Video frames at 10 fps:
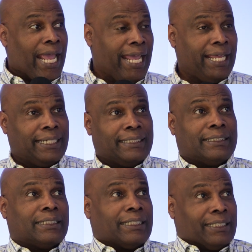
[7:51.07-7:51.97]
And
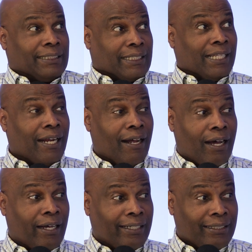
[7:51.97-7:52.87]
there
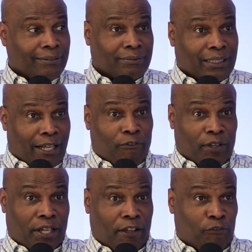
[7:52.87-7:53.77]
are,
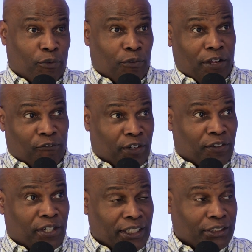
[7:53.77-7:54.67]
if you read
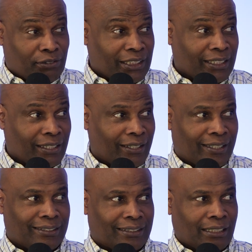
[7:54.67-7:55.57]
further into it, there are
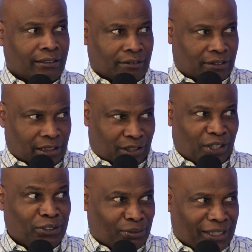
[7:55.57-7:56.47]
incentives that
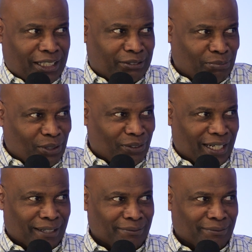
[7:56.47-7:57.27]
goes with this program,